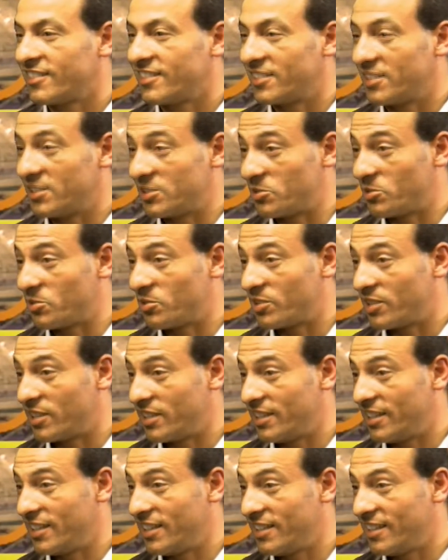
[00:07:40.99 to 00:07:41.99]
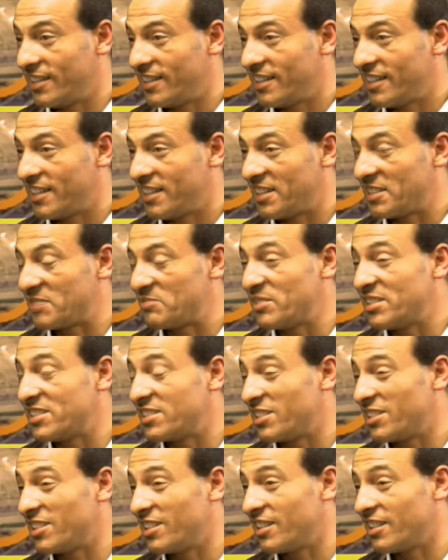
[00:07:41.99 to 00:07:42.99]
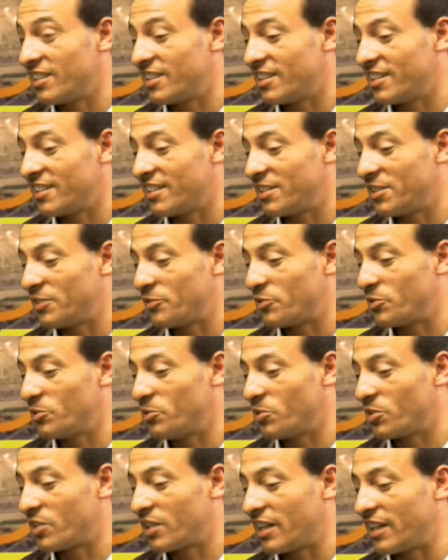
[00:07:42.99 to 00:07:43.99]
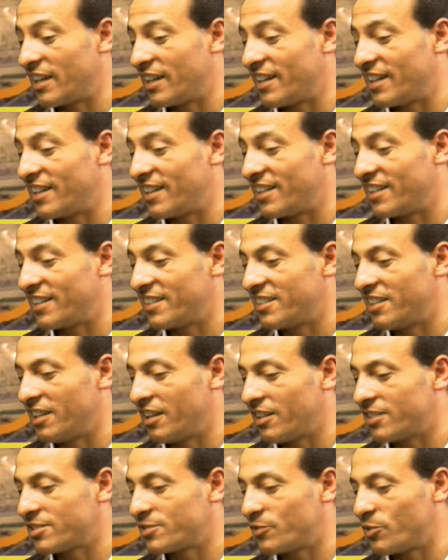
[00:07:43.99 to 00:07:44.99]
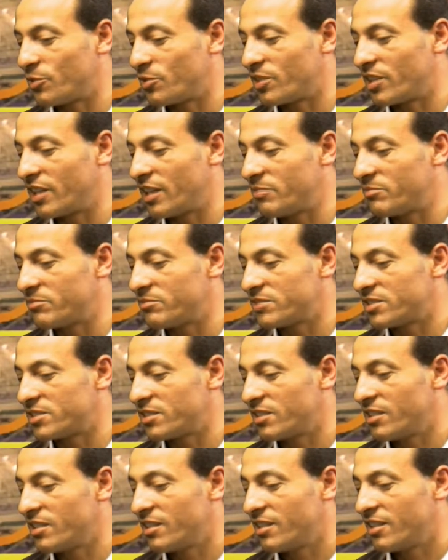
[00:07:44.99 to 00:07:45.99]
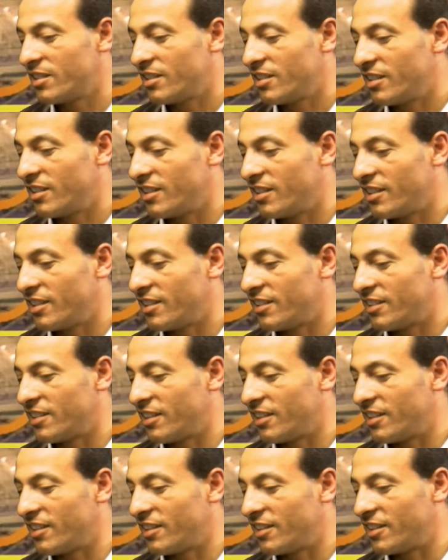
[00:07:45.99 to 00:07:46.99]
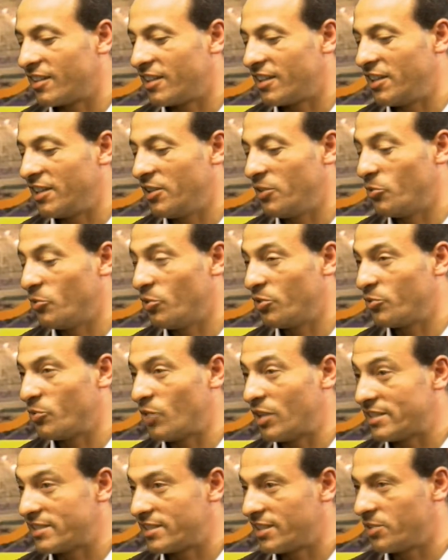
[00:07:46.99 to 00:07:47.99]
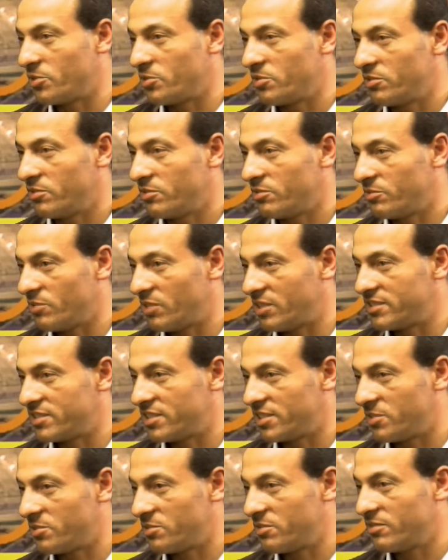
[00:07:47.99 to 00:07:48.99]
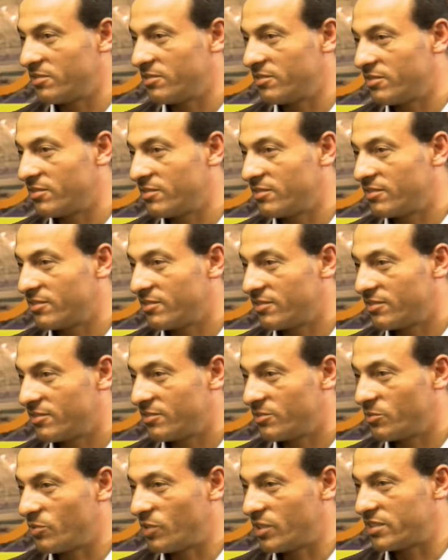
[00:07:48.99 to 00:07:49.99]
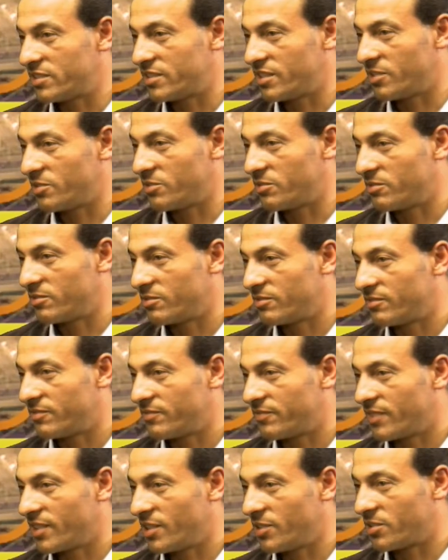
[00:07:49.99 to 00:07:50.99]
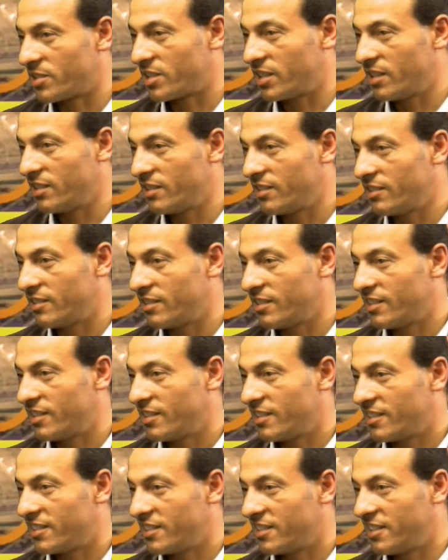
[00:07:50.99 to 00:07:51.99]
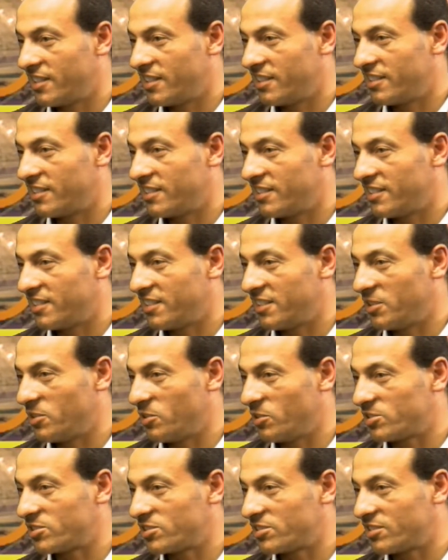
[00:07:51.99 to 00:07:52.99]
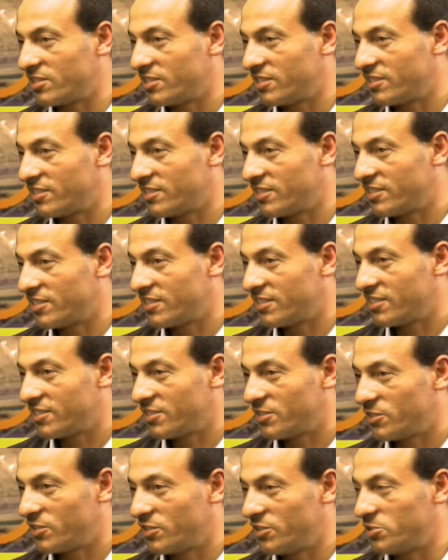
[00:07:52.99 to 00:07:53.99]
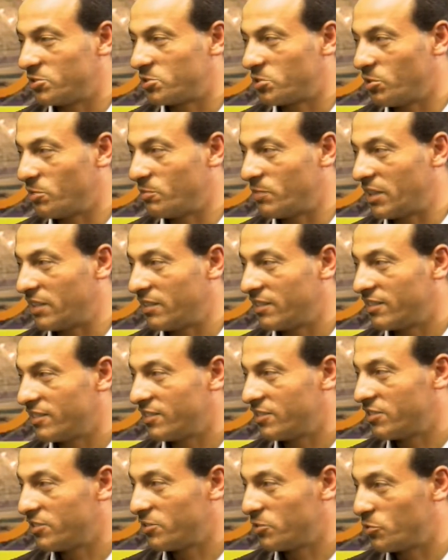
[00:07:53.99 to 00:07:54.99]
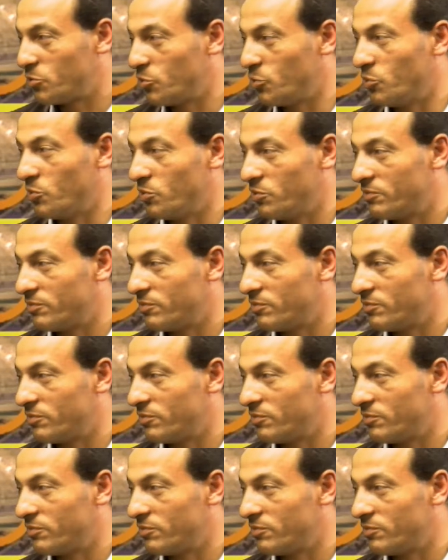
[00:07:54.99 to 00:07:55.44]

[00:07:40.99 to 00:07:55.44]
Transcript: He's already. It means if you look at the last 4 games, he won 1-0, 1-0, 1-0. Okay, then he lost in Choma 2.